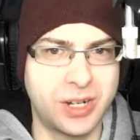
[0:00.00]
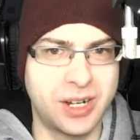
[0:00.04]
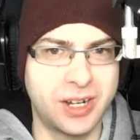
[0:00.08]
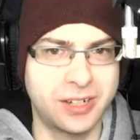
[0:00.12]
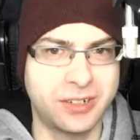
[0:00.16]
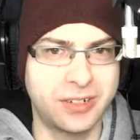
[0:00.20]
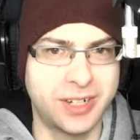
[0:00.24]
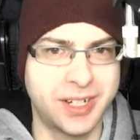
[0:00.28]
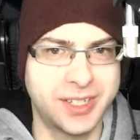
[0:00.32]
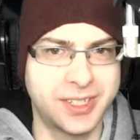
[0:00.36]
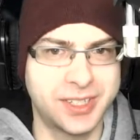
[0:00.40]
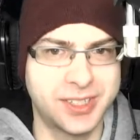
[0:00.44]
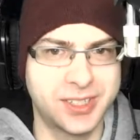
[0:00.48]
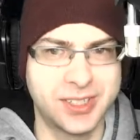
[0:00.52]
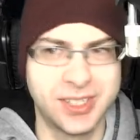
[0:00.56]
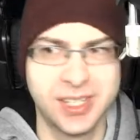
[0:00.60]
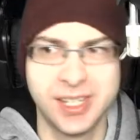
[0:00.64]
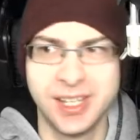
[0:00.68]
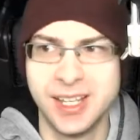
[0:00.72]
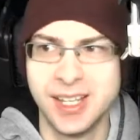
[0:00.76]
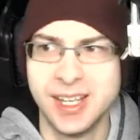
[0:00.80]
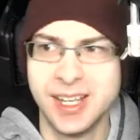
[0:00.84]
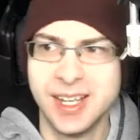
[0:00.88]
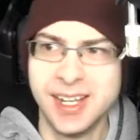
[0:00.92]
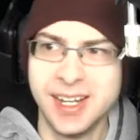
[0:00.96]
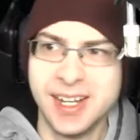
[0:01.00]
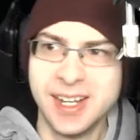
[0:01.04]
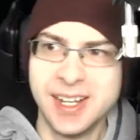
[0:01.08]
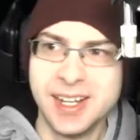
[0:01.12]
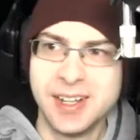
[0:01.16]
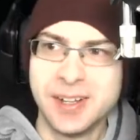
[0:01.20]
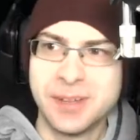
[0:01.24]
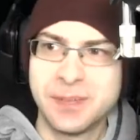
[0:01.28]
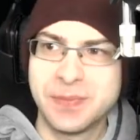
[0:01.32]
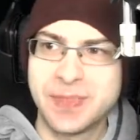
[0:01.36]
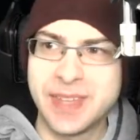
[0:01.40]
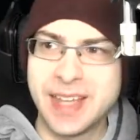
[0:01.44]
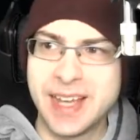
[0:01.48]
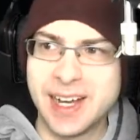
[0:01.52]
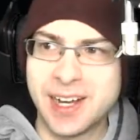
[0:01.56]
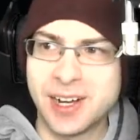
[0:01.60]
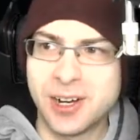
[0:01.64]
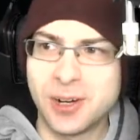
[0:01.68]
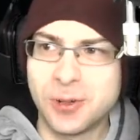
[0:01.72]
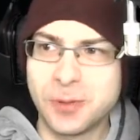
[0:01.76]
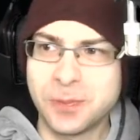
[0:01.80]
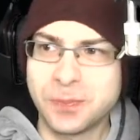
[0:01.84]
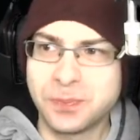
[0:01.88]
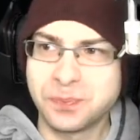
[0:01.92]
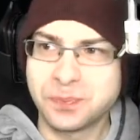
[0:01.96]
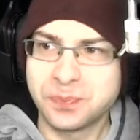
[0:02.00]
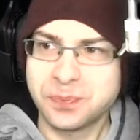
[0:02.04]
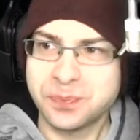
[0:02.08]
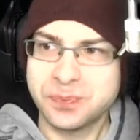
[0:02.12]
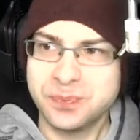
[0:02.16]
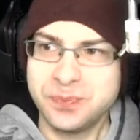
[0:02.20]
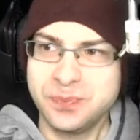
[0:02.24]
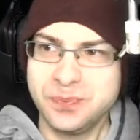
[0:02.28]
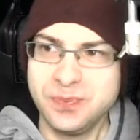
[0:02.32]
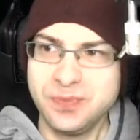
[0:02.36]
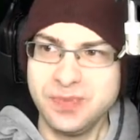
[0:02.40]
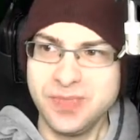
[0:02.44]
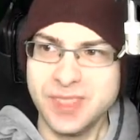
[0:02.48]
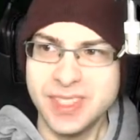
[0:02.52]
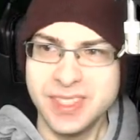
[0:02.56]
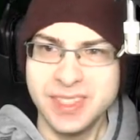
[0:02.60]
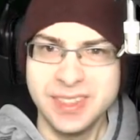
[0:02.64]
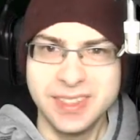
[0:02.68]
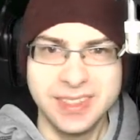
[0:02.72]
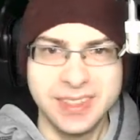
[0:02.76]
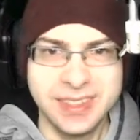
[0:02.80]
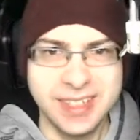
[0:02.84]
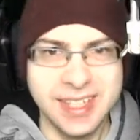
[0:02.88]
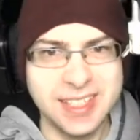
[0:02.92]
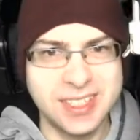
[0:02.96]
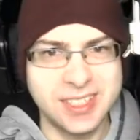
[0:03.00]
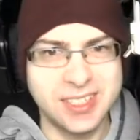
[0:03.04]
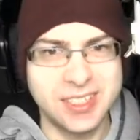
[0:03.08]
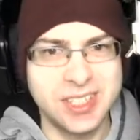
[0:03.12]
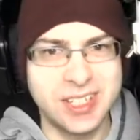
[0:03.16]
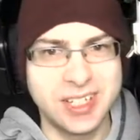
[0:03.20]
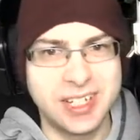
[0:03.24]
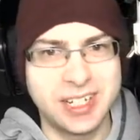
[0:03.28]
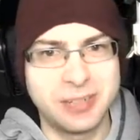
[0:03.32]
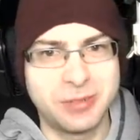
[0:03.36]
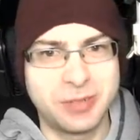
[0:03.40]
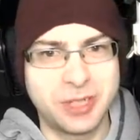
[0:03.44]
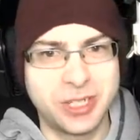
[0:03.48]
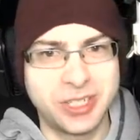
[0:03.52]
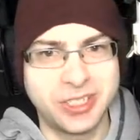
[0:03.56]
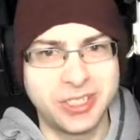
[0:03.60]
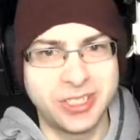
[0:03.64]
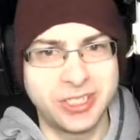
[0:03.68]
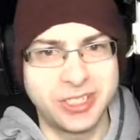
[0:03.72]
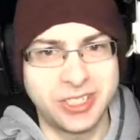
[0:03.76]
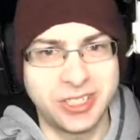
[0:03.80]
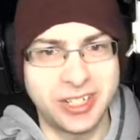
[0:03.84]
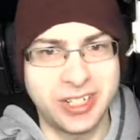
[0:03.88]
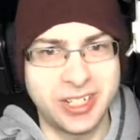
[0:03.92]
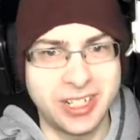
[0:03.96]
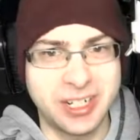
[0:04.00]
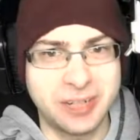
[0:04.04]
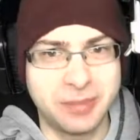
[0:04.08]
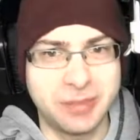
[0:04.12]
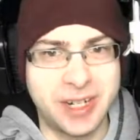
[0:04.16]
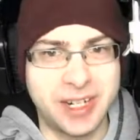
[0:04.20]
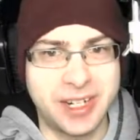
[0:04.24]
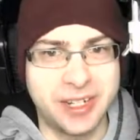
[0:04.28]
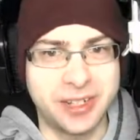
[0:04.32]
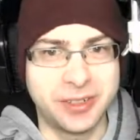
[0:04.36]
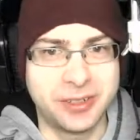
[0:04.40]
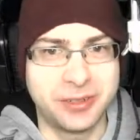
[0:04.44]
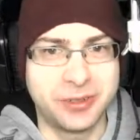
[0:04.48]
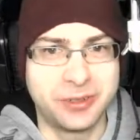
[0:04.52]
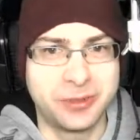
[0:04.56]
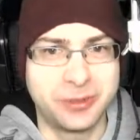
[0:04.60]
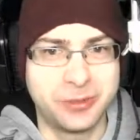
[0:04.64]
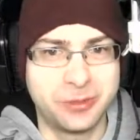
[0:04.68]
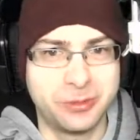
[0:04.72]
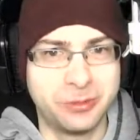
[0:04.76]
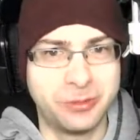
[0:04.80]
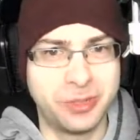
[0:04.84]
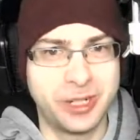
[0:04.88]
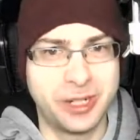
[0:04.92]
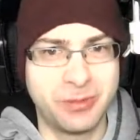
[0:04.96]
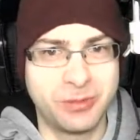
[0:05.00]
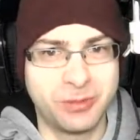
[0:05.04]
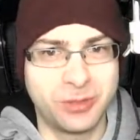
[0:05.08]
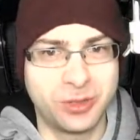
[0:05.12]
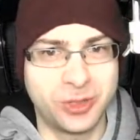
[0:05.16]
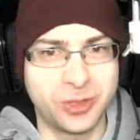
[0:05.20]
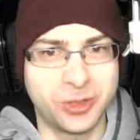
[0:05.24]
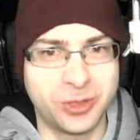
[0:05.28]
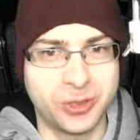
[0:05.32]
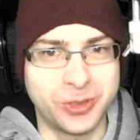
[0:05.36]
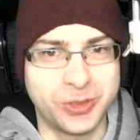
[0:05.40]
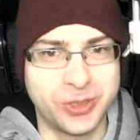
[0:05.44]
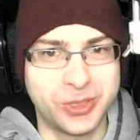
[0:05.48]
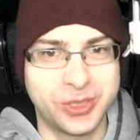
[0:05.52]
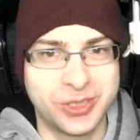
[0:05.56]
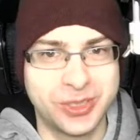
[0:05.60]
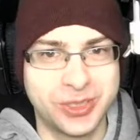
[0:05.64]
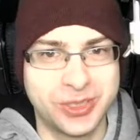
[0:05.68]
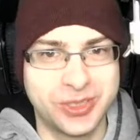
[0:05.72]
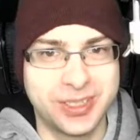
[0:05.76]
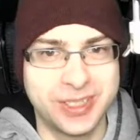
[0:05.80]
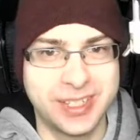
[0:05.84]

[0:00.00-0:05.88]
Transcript: progress. Now, next thing I wanted to talk about RimWorld.